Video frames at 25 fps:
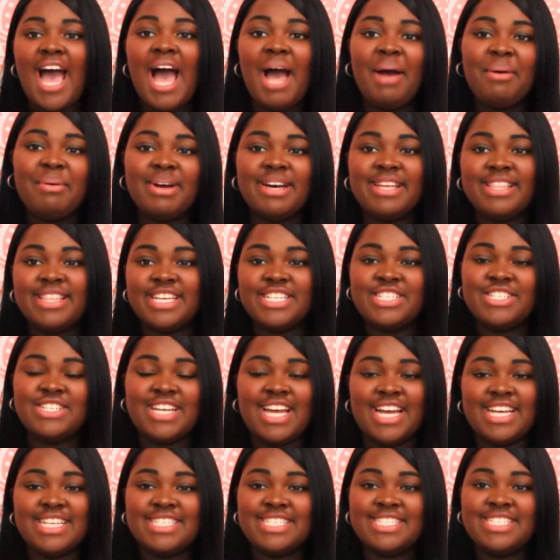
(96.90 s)
I'm gonna let you
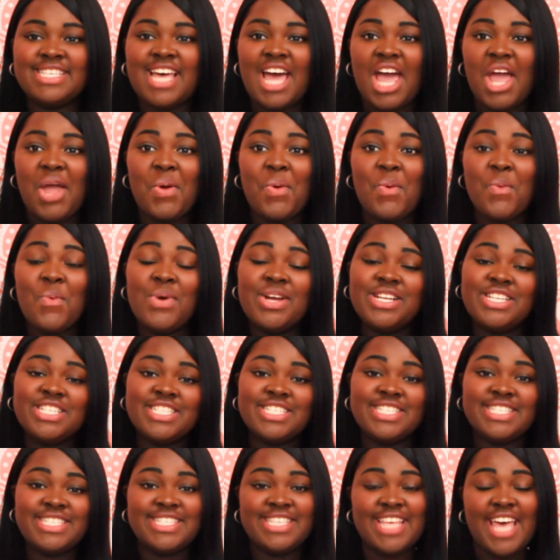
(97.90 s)
guys decide which
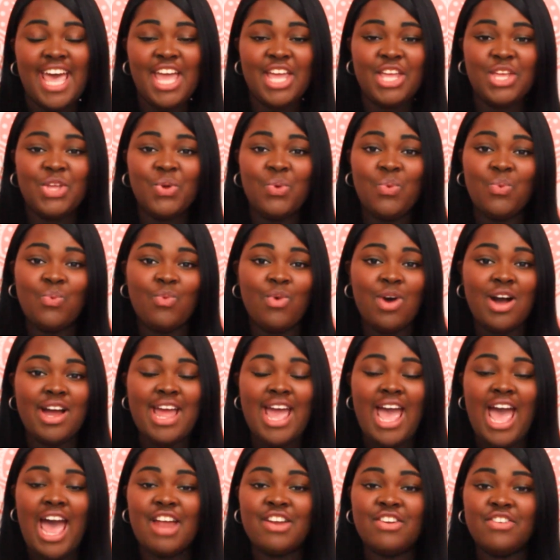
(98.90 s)
set you
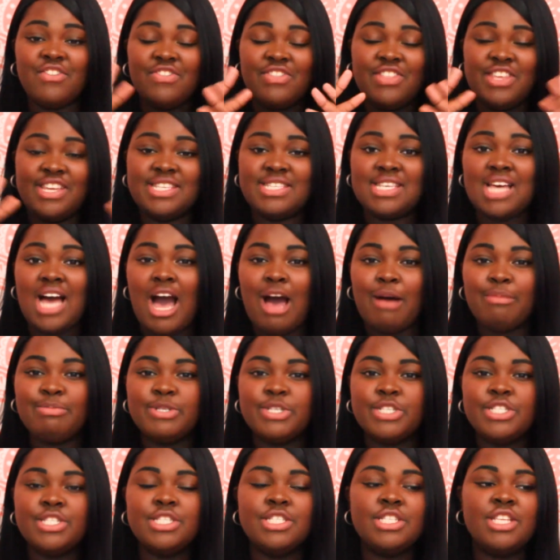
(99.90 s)
want out of these
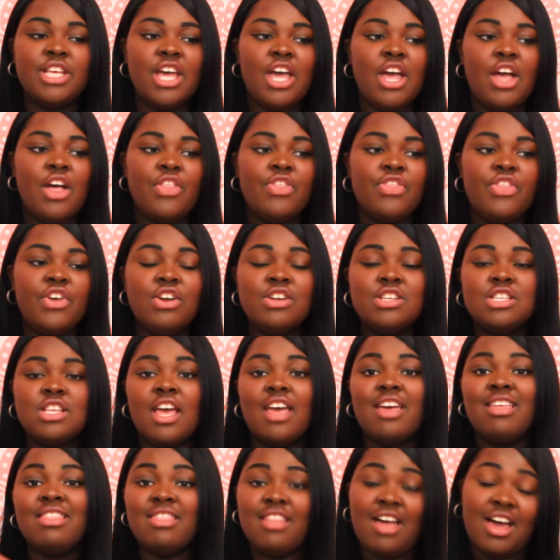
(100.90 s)
options. There's
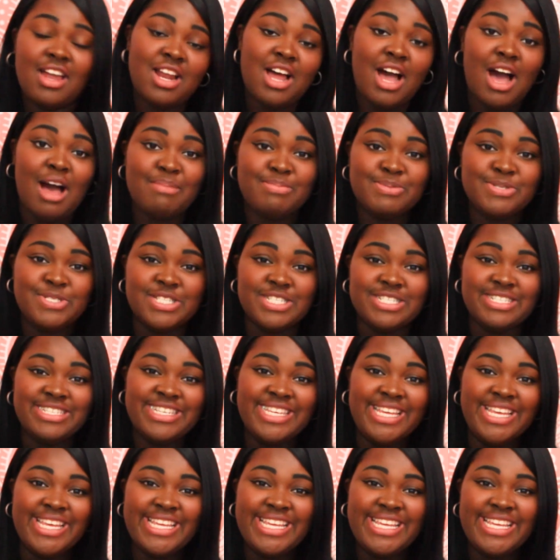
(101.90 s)
a lot of options.